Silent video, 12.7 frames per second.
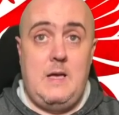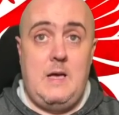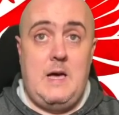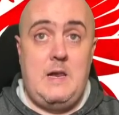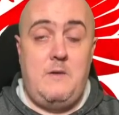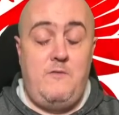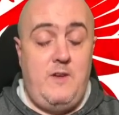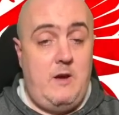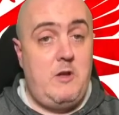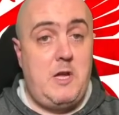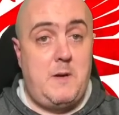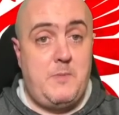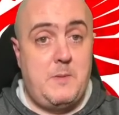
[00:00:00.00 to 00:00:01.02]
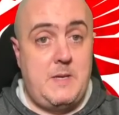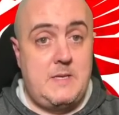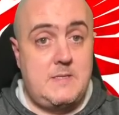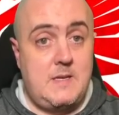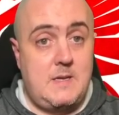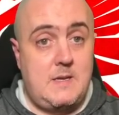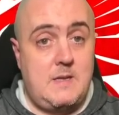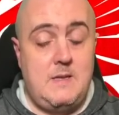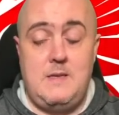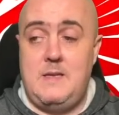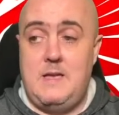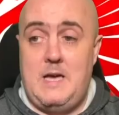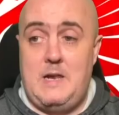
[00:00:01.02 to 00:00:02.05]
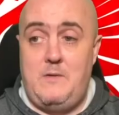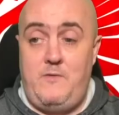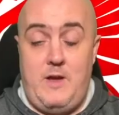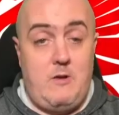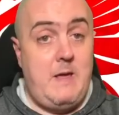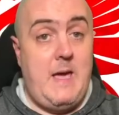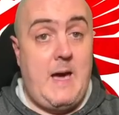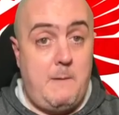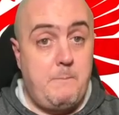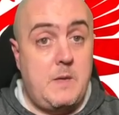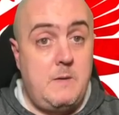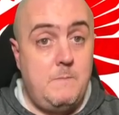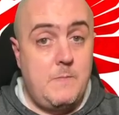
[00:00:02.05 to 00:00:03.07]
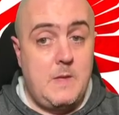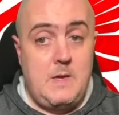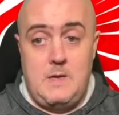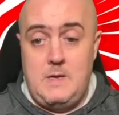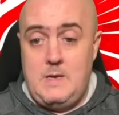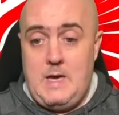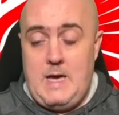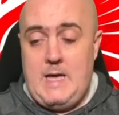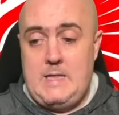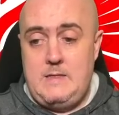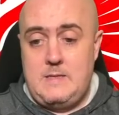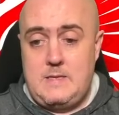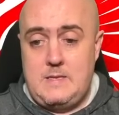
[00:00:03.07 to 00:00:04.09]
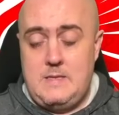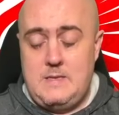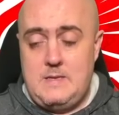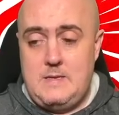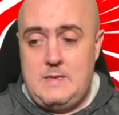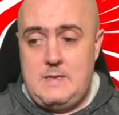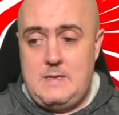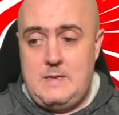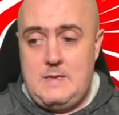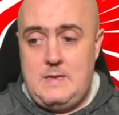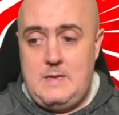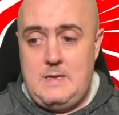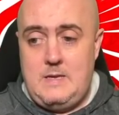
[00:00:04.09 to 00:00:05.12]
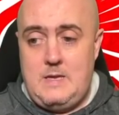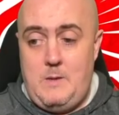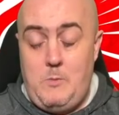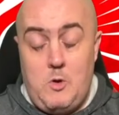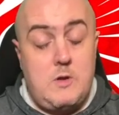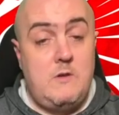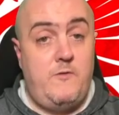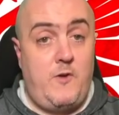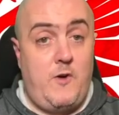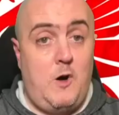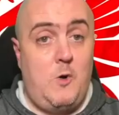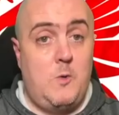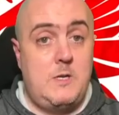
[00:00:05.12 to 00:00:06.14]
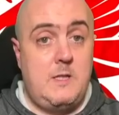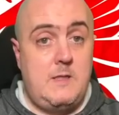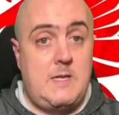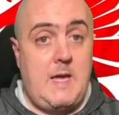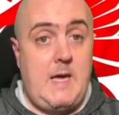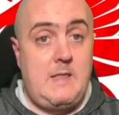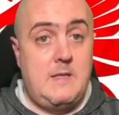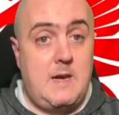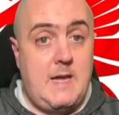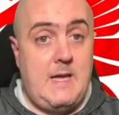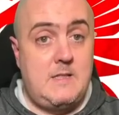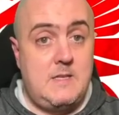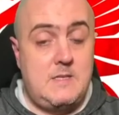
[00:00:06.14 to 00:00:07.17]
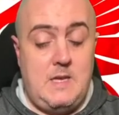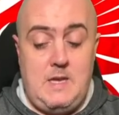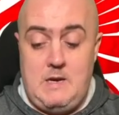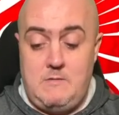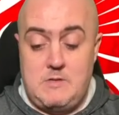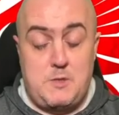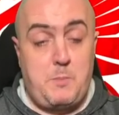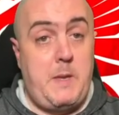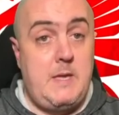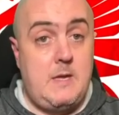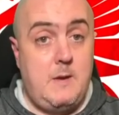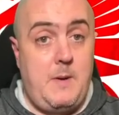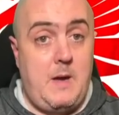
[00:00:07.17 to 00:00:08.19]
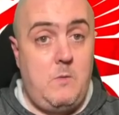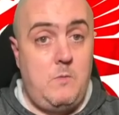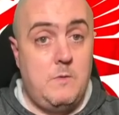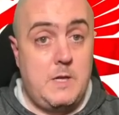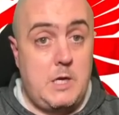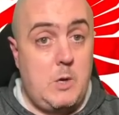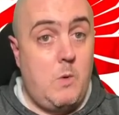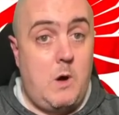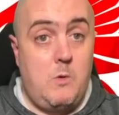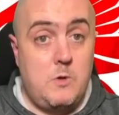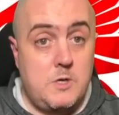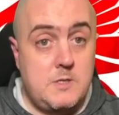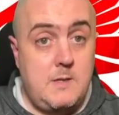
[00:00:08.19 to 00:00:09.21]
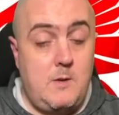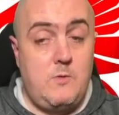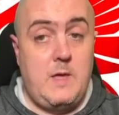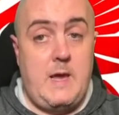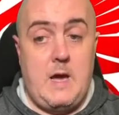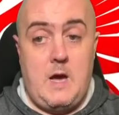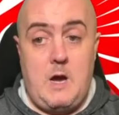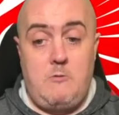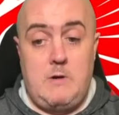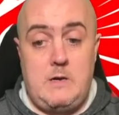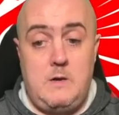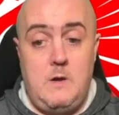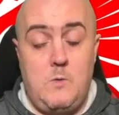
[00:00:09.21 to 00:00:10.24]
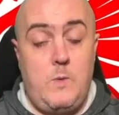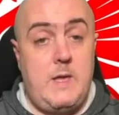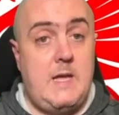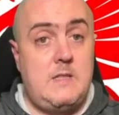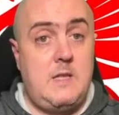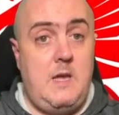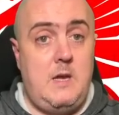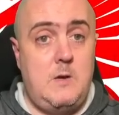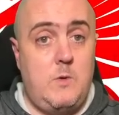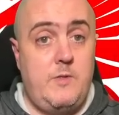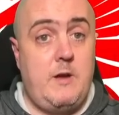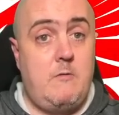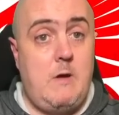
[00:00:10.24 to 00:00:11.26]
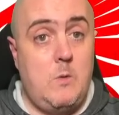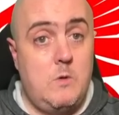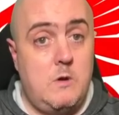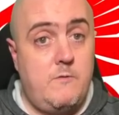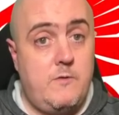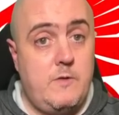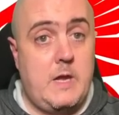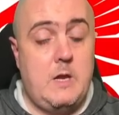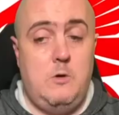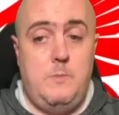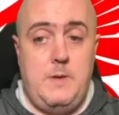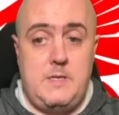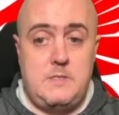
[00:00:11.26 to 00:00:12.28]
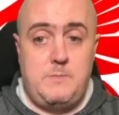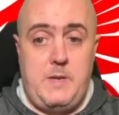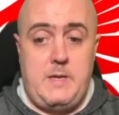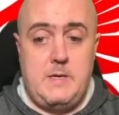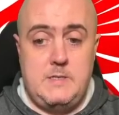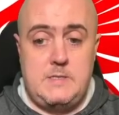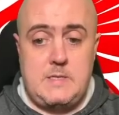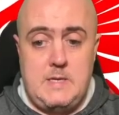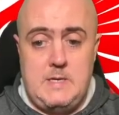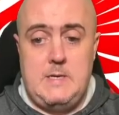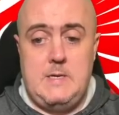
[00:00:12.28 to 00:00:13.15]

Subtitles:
and I'm very optimistic and I'm very happy. And I'm looking forward to the day that I get to see here and speak about the new owners and who they are. And we get to hear what their outlook for the club is, because